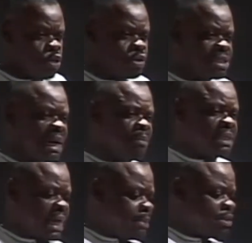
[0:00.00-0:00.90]
So
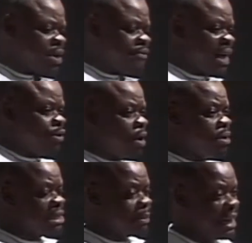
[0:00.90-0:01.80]
sometimes, if you are
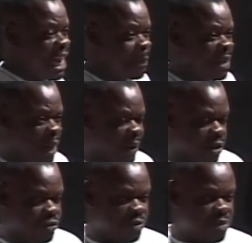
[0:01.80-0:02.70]
talking to someone like me
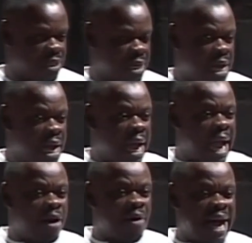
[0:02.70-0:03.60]
about dreams,
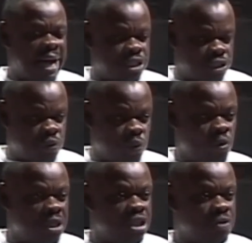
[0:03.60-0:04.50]
I'll ask you,
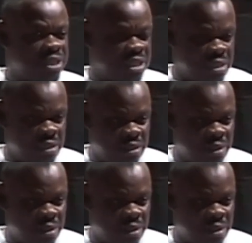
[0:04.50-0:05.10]
who did you see?